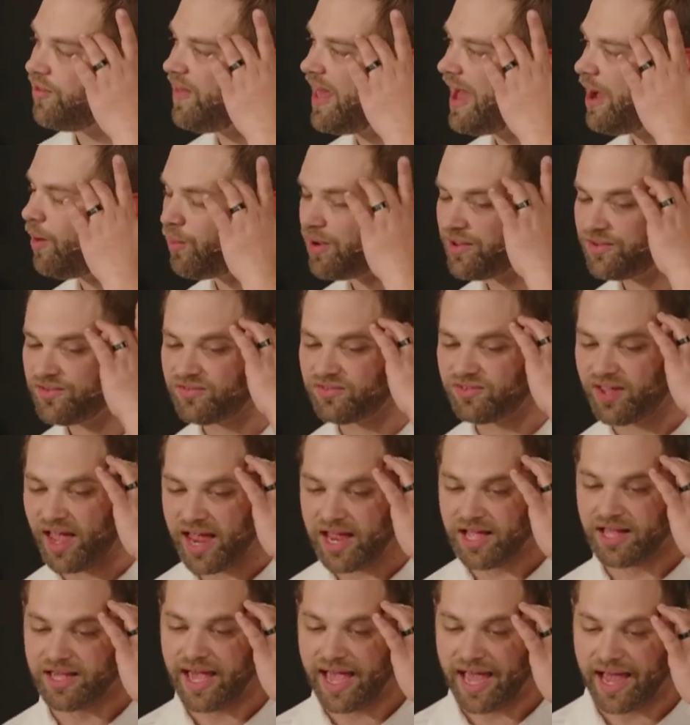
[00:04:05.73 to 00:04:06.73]
and that was,
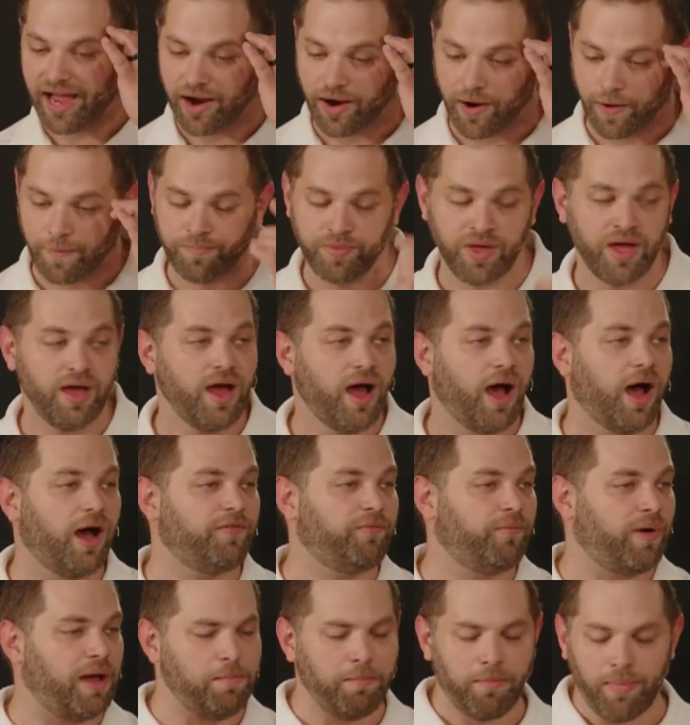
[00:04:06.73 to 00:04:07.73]
Take care
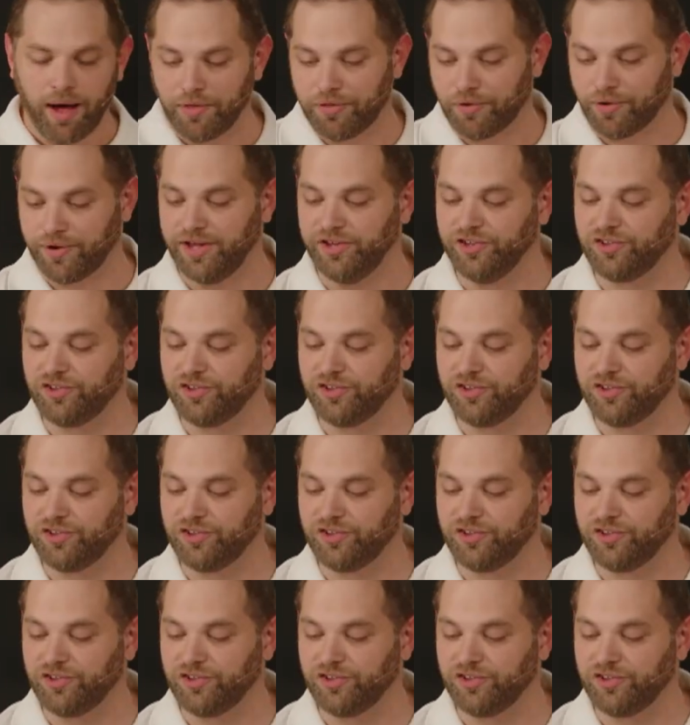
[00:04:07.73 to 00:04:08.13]
of my mother.